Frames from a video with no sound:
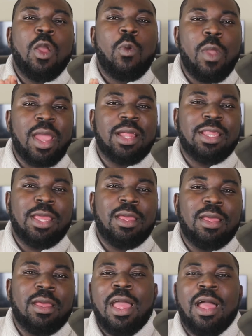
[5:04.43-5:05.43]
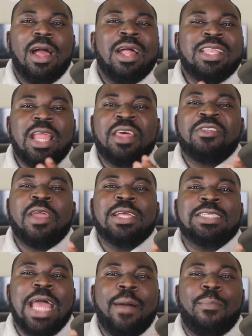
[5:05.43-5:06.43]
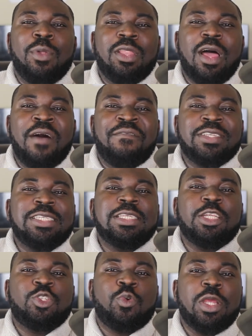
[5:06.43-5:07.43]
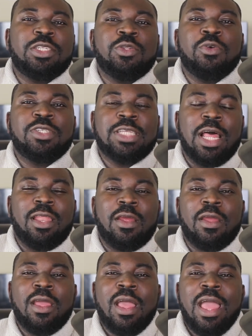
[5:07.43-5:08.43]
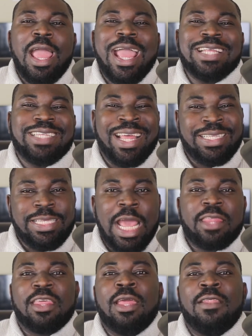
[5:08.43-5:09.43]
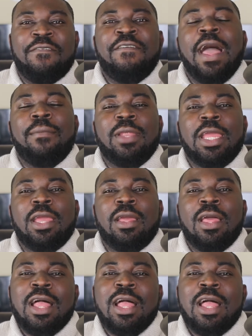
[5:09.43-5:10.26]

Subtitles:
quickly. Another example of a situational seller is a death in the family.